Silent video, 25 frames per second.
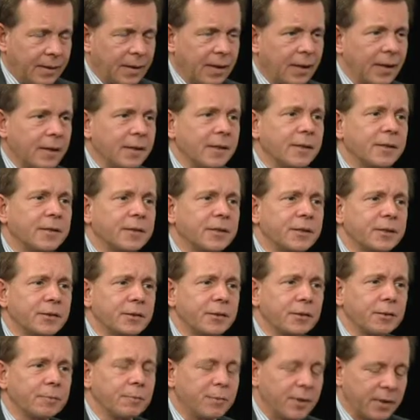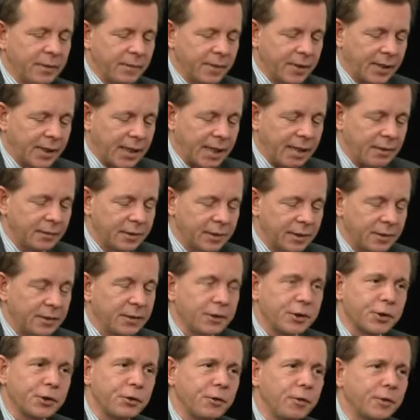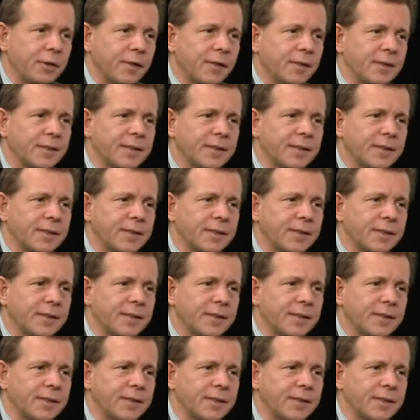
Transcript: it's the council is sure that this